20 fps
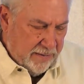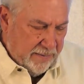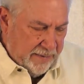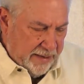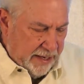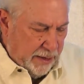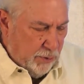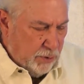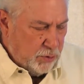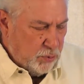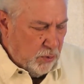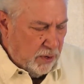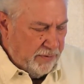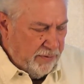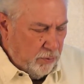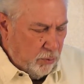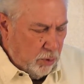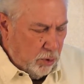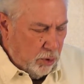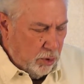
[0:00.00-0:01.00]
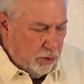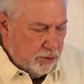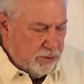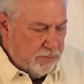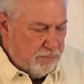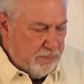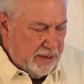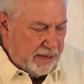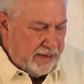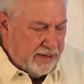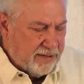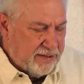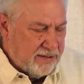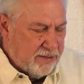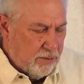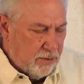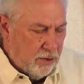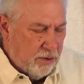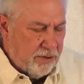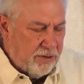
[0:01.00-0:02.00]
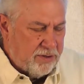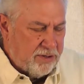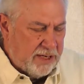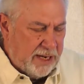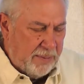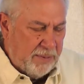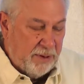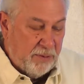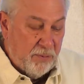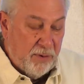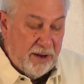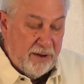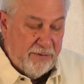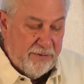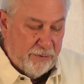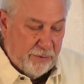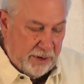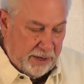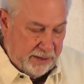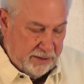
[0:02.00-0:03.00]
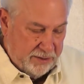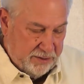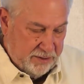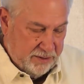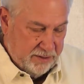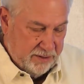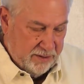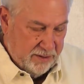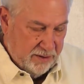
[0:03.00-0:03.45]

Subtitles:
he was one of the world's biggest Ernest Hemingway freaks.